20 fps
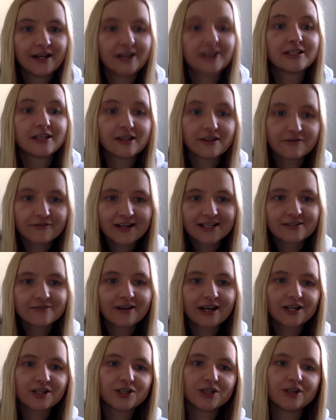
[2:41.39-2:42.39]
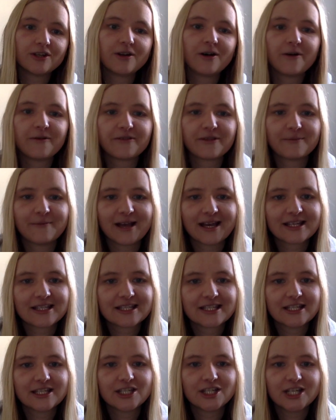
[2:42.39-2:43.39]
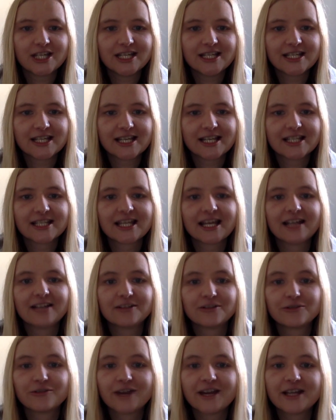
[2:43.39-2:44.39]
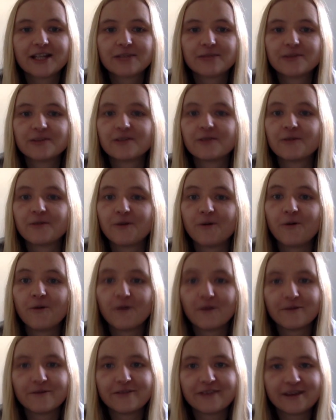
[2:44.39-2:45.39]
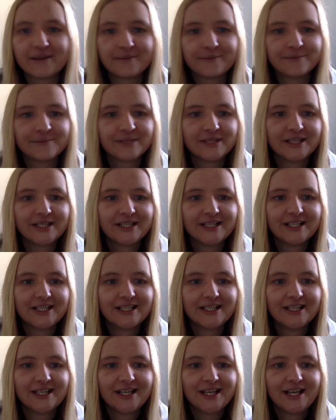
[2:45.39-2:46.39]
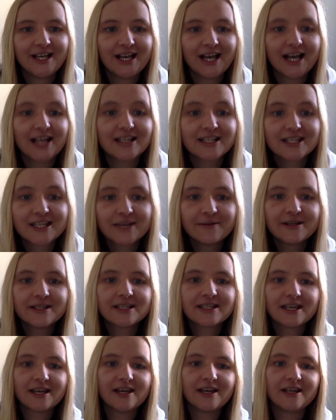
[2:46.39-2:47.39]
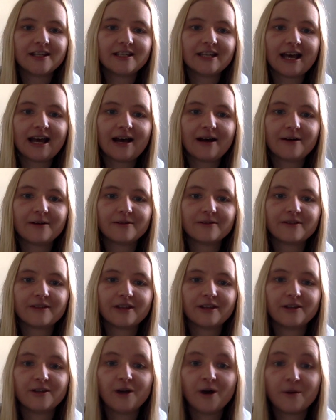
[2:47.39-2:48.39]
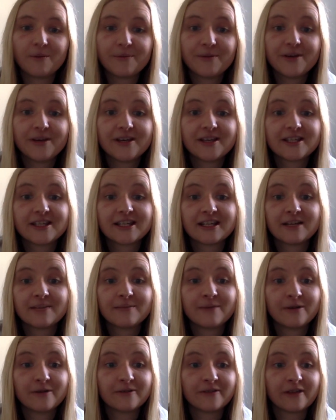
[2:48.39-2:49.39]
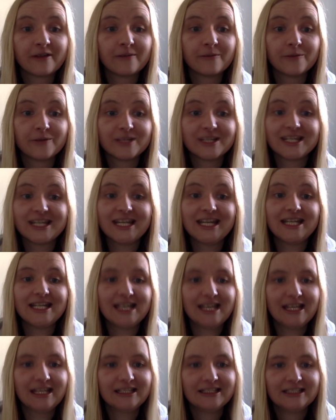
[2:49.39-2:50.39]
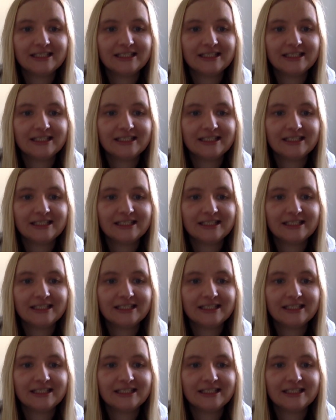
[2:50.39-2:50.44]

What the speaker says: to the resurrection of the Master Jesus, and grace was on all of them. And so it turned out that not a person among them was needy.